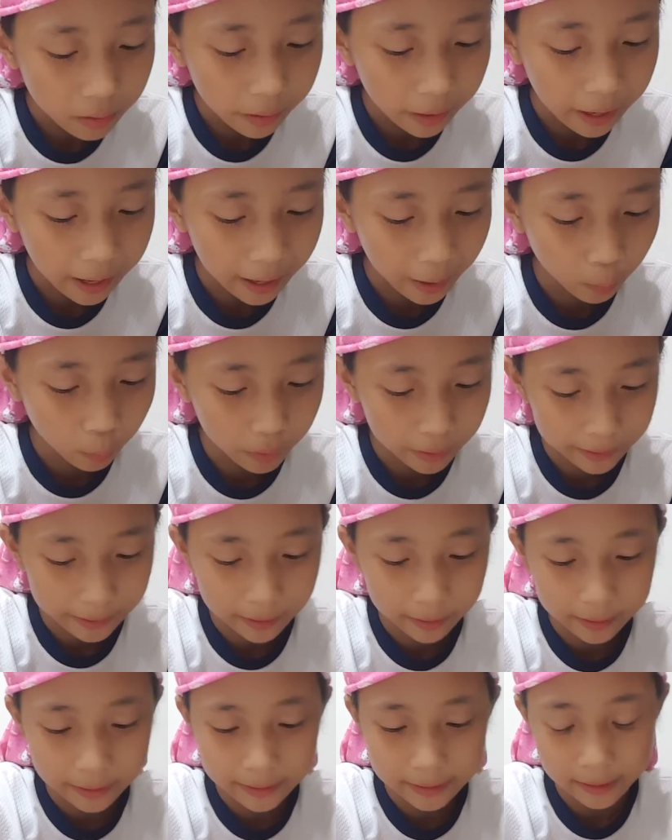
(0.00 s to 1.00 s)
how we're
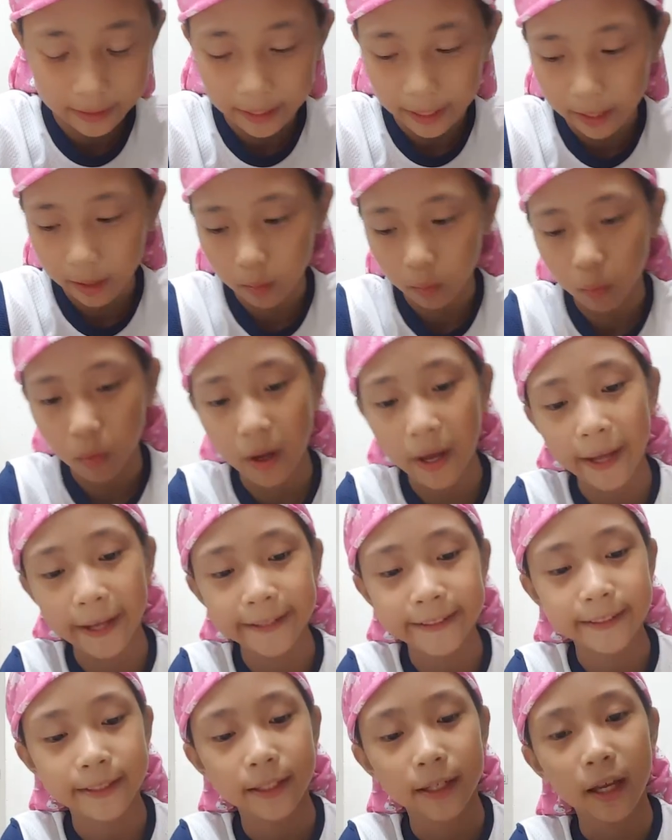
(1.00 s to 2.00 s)
going to get away.
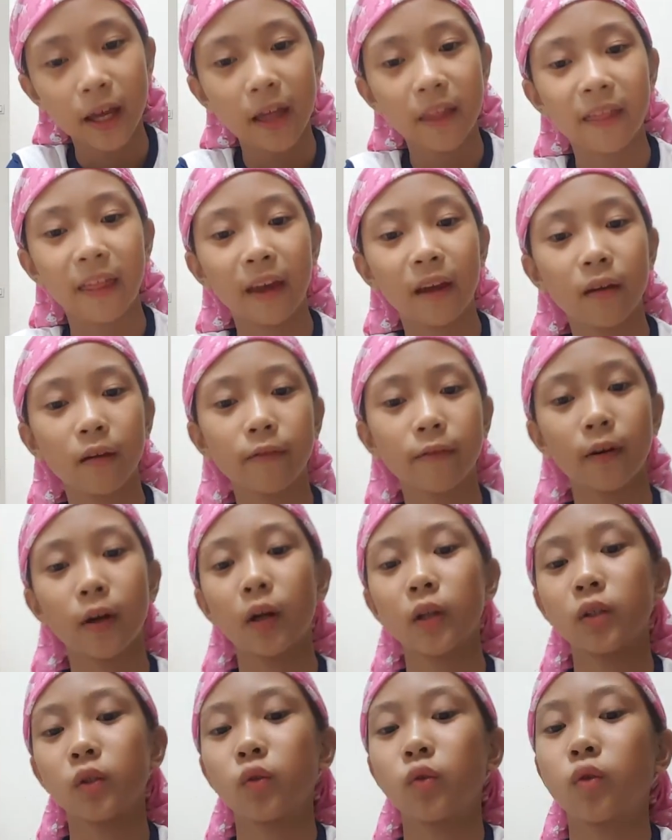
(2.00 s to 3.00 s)
Thank you for
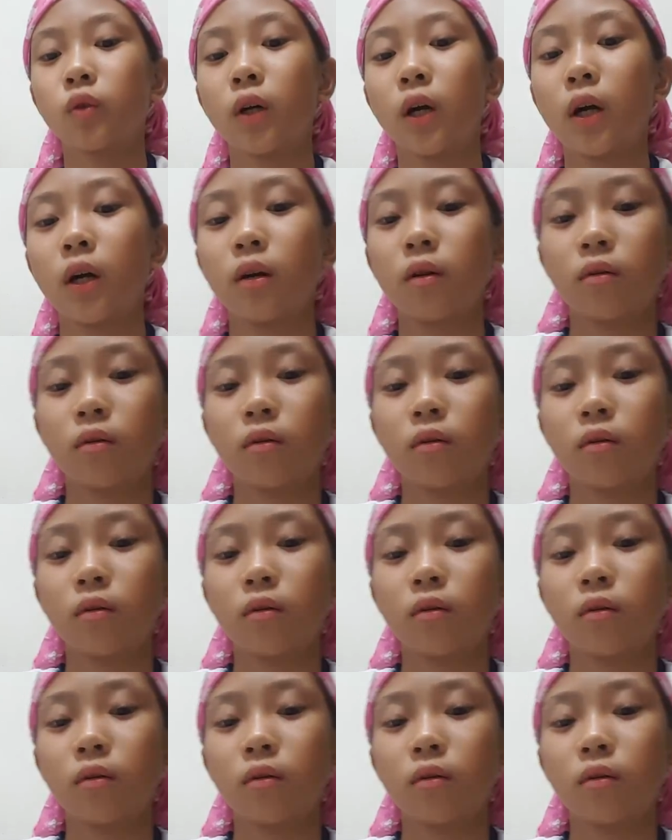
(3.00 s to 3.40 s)
watching, Trout.